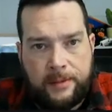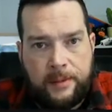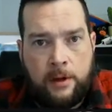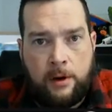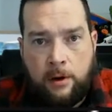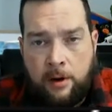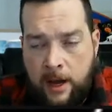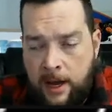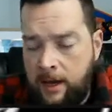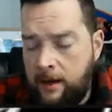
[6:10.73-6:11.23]

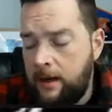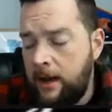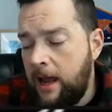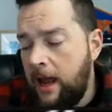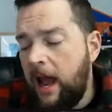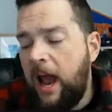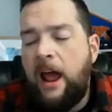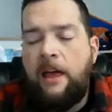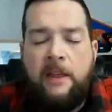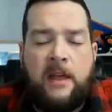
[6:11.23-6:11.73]
all right?
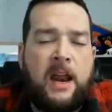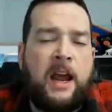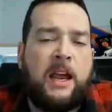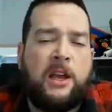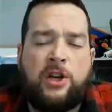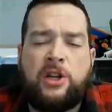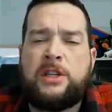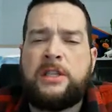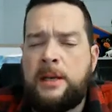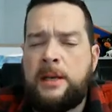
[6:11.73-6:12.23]
And then I can
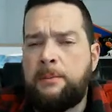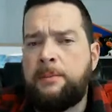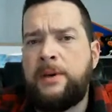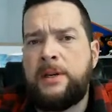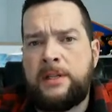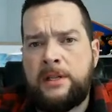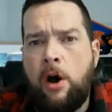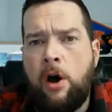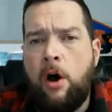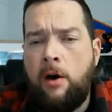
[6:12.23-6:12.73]
just simply
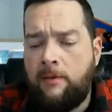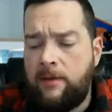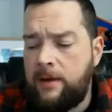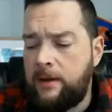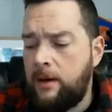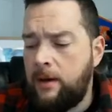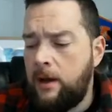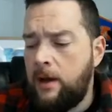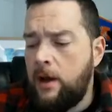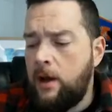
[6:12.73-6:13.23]
solve it.